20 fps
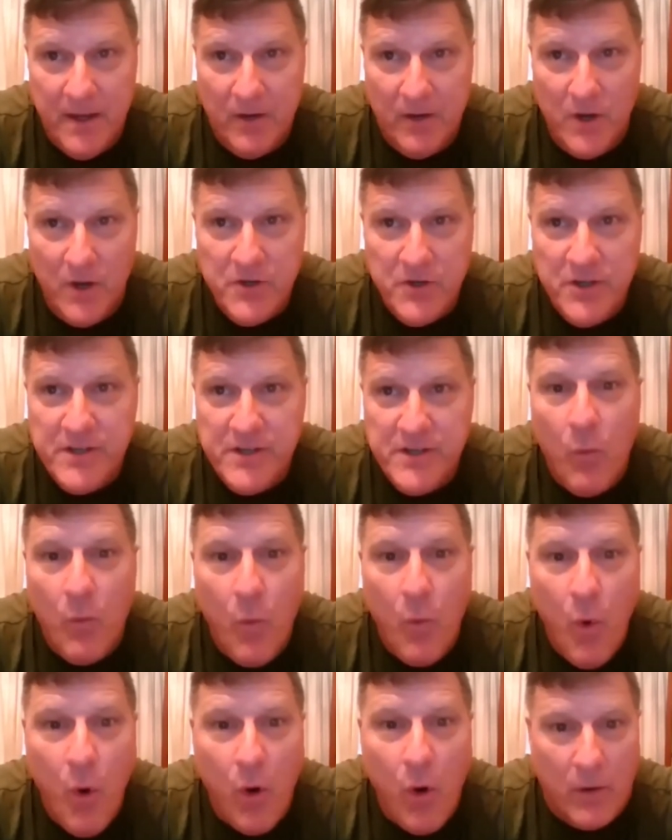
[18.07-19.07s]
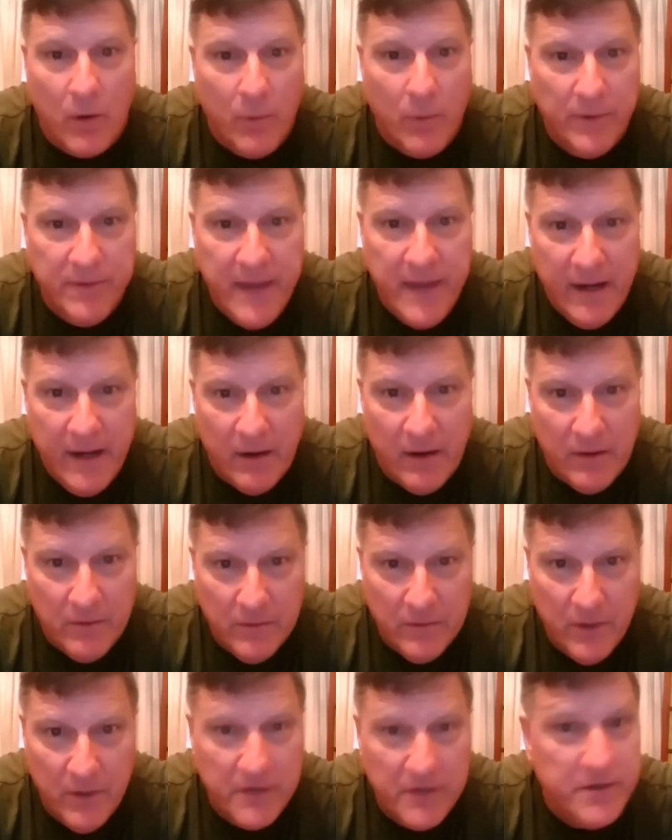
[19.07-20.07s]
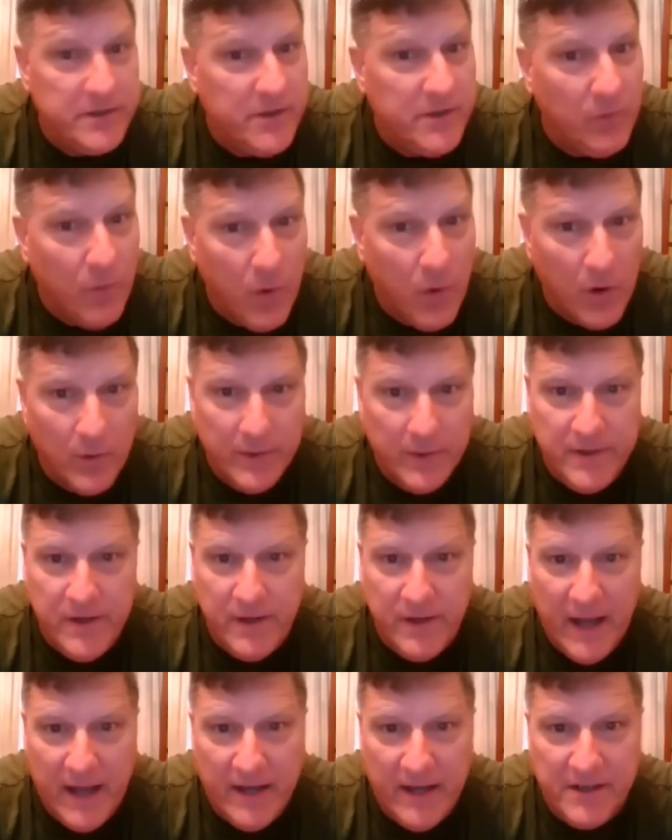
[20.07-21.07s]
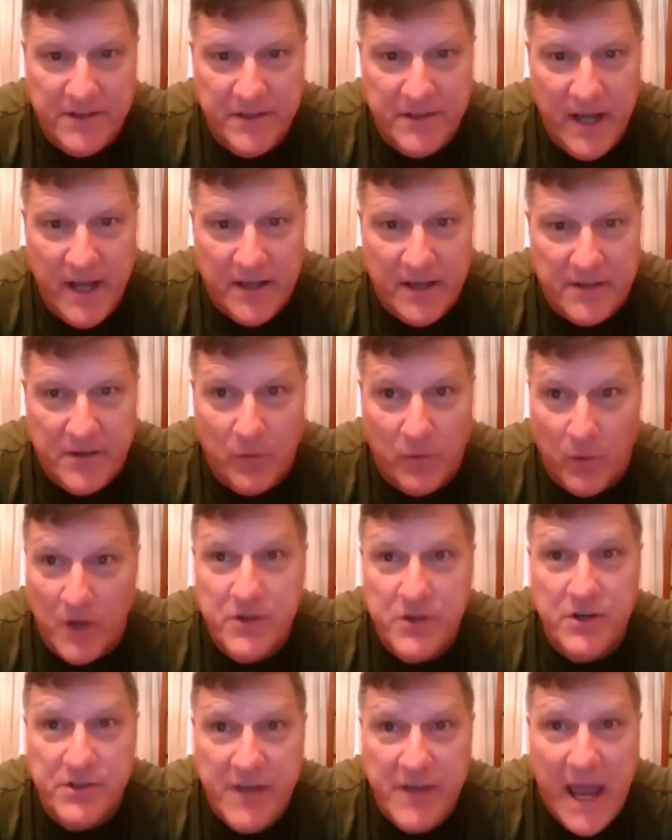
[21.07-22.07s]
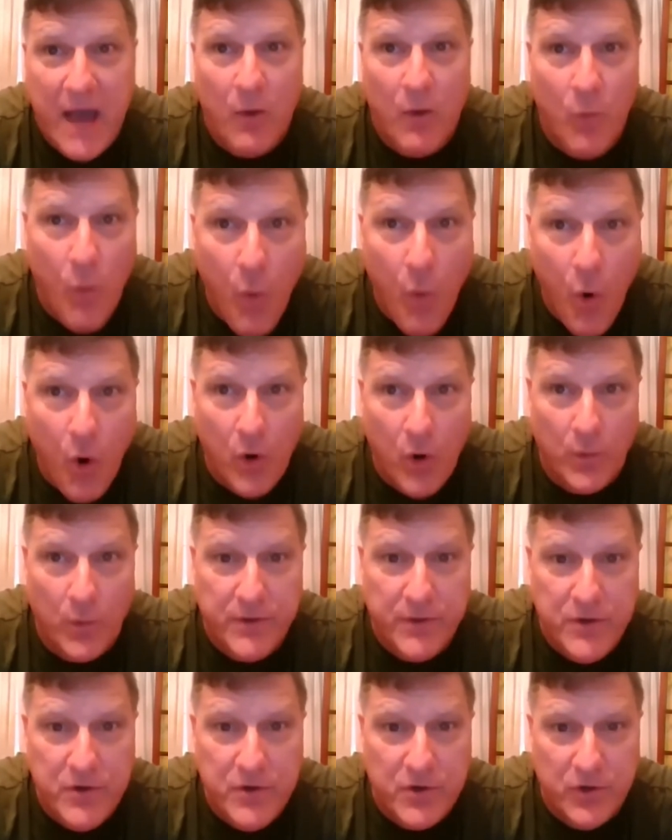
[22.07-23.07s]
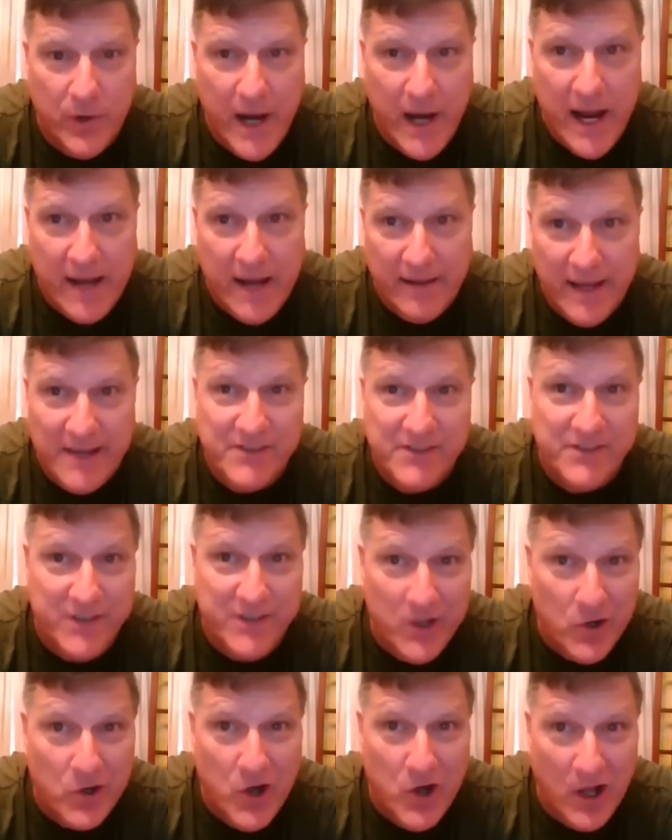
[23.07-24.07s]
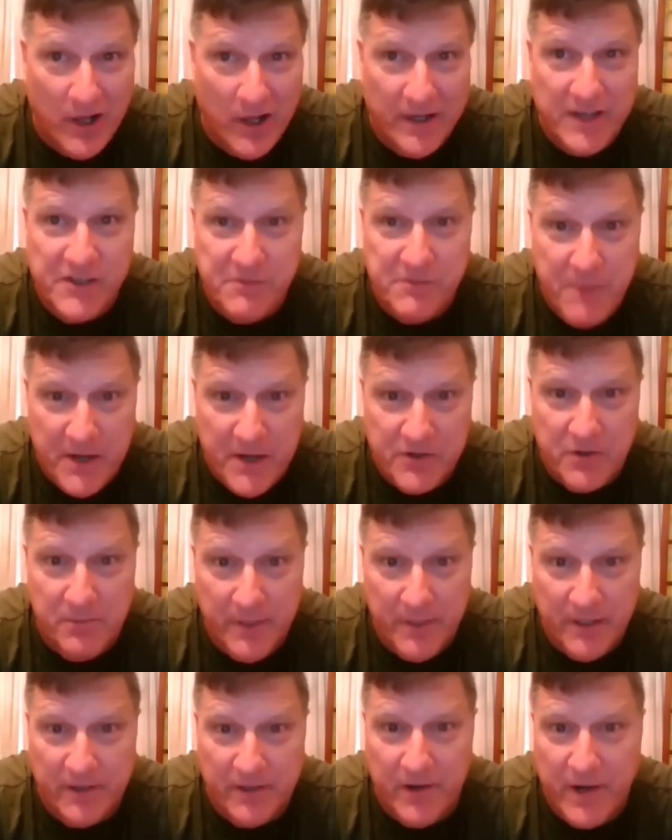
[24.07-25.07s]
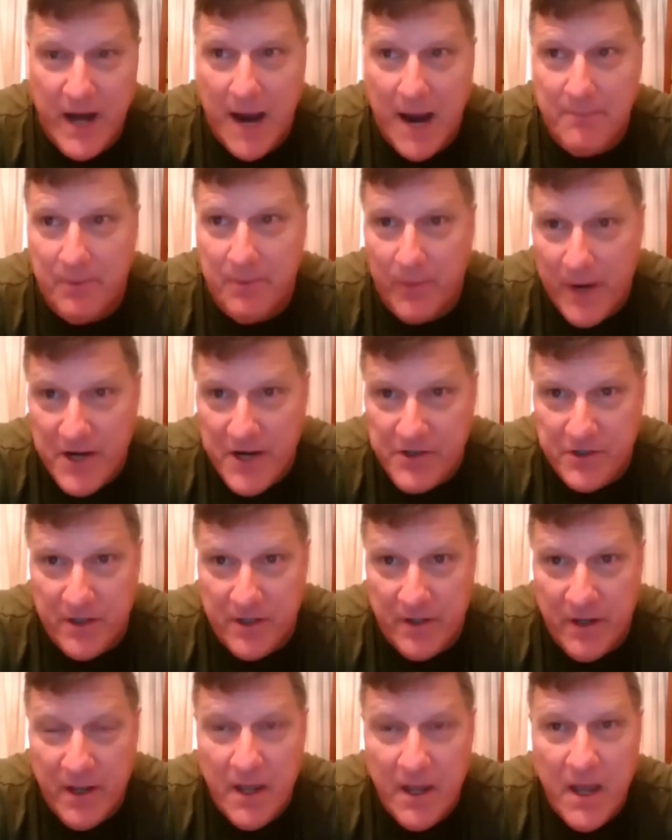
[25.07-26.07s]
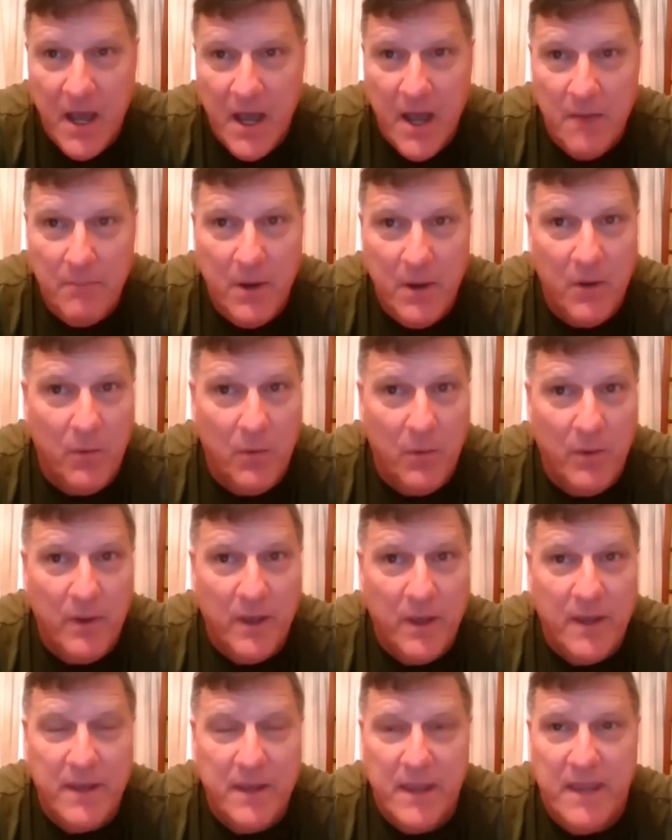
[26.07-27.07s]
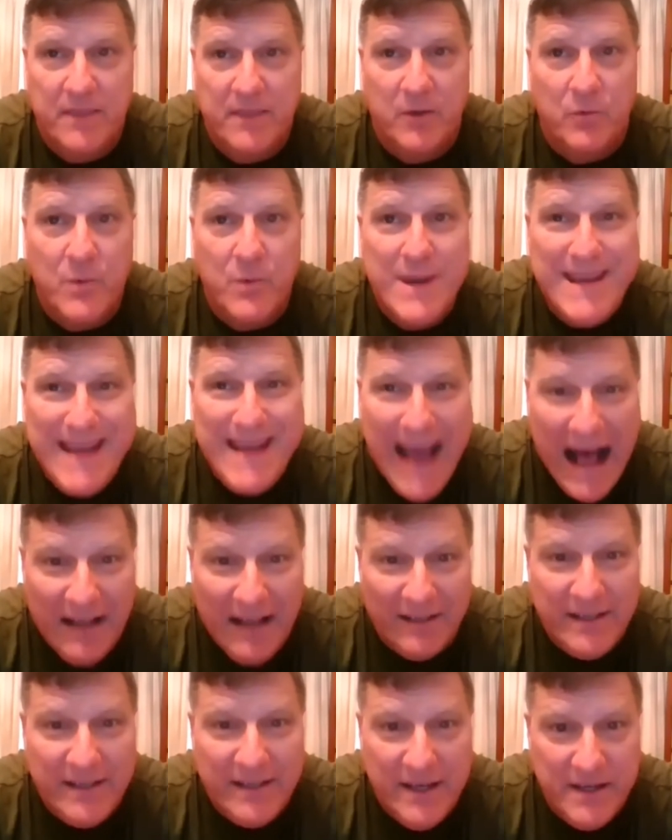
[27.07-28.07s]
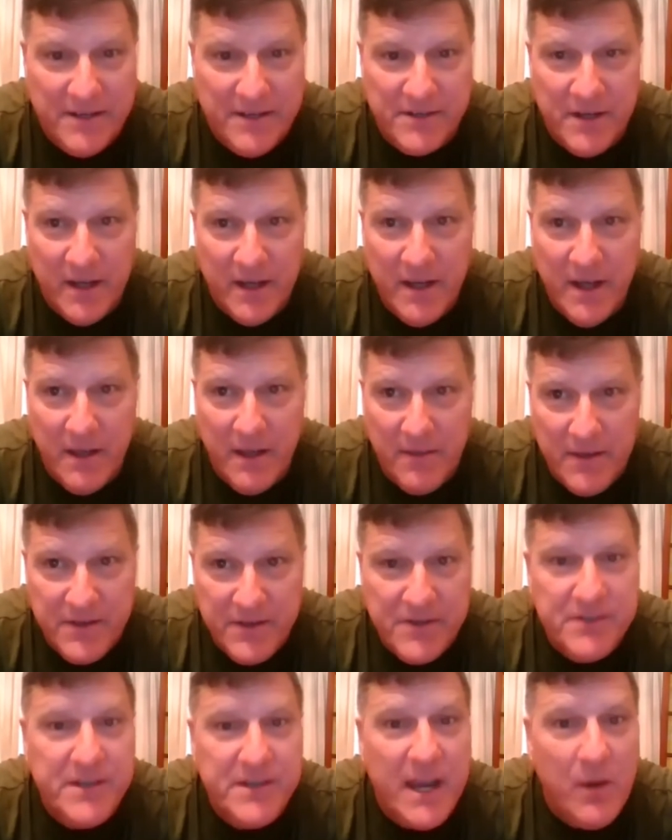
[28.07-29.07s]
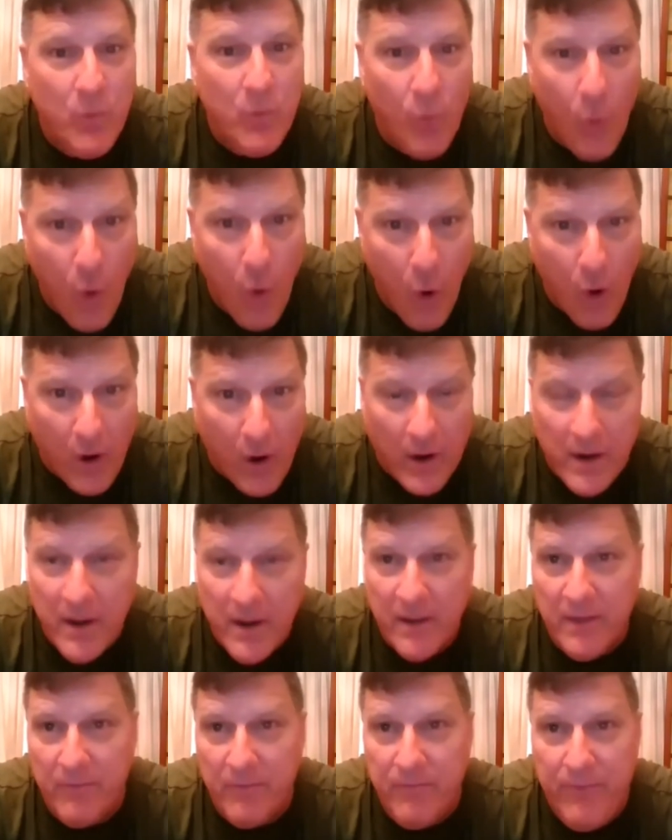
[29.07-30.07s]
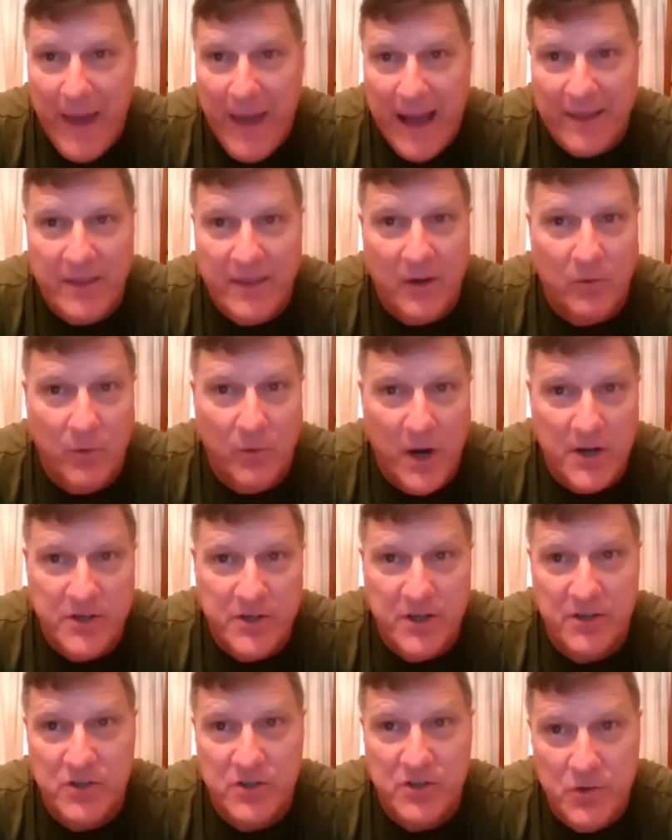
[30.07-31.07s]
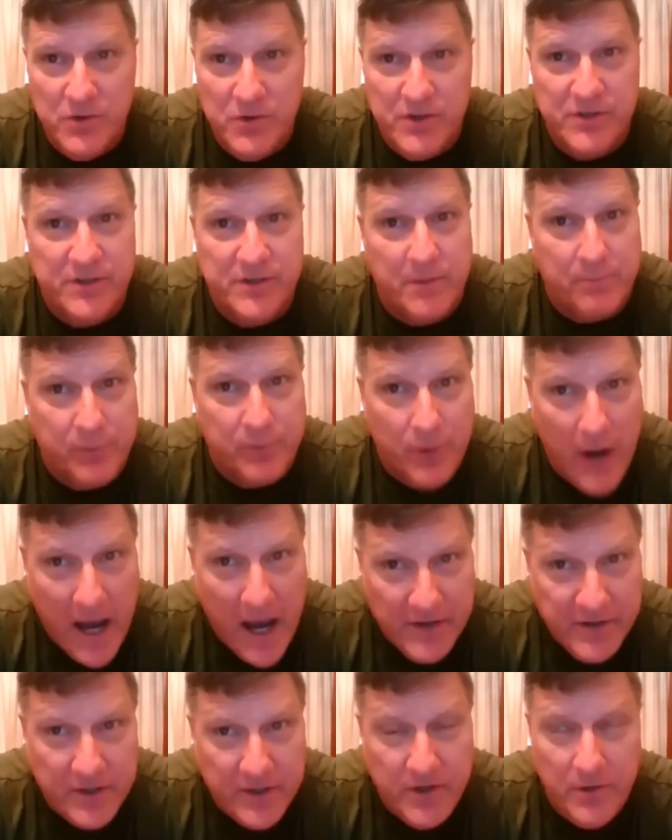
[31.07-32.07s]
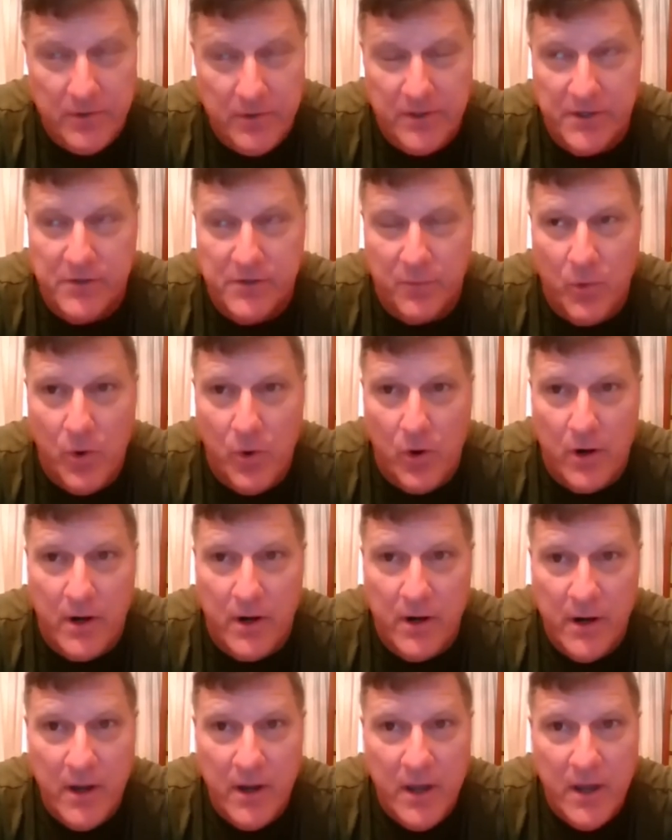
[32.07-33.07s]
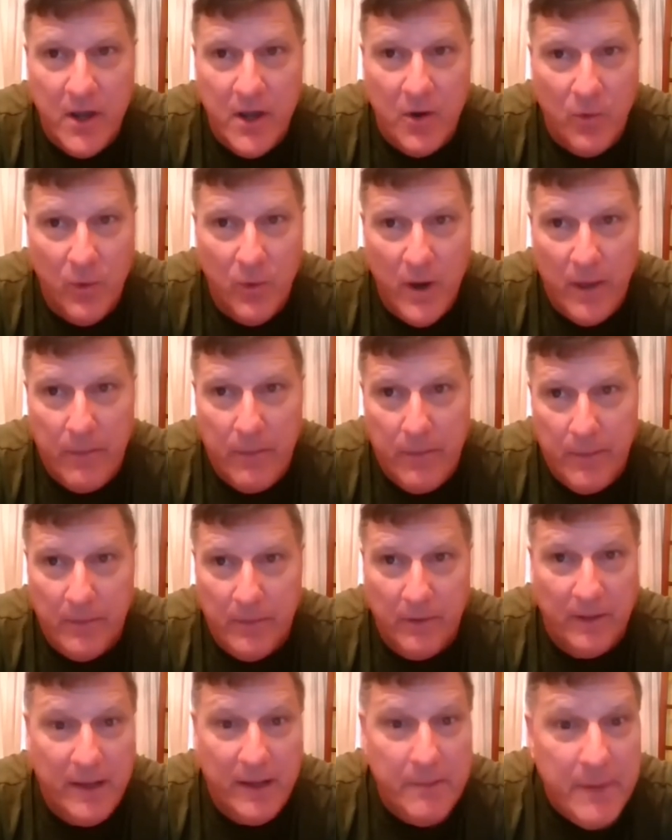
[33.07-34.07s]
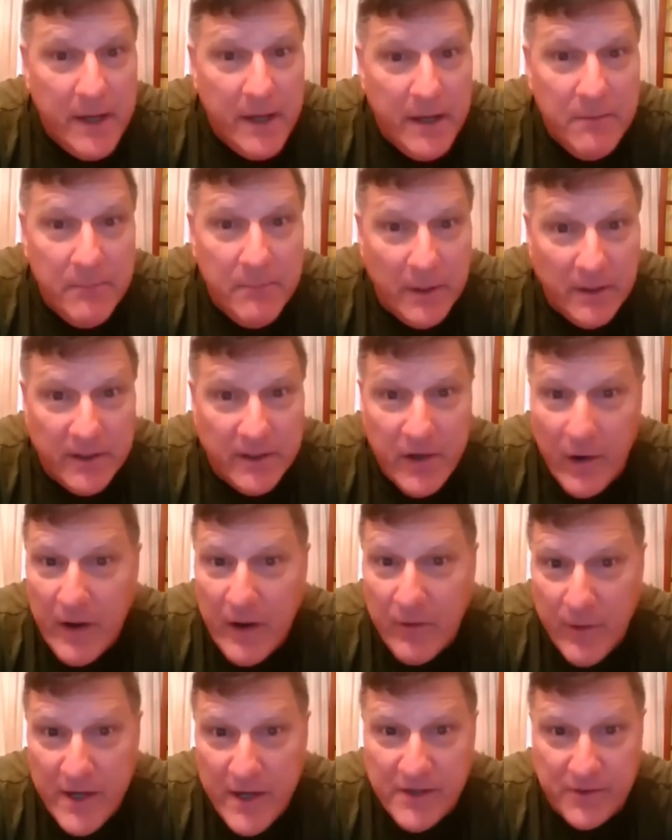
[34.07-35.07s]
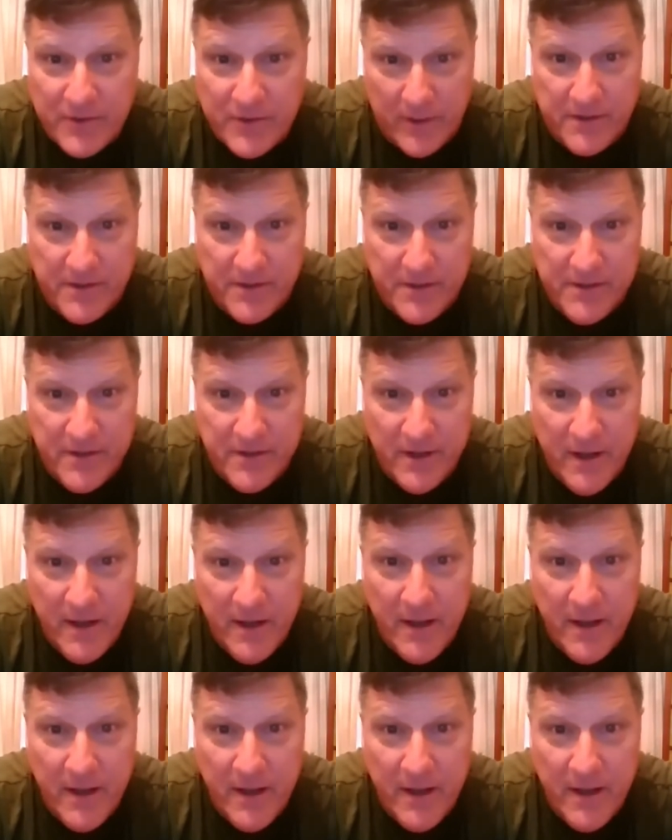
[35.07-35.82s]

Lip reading: Russia's at war with NATO. Russia's at war with the United States. Russia's at war with Ukraine. They still call it a special military operation, but the reality is this is a war. The fact that Russia chooses to prosecute this war with limited military resources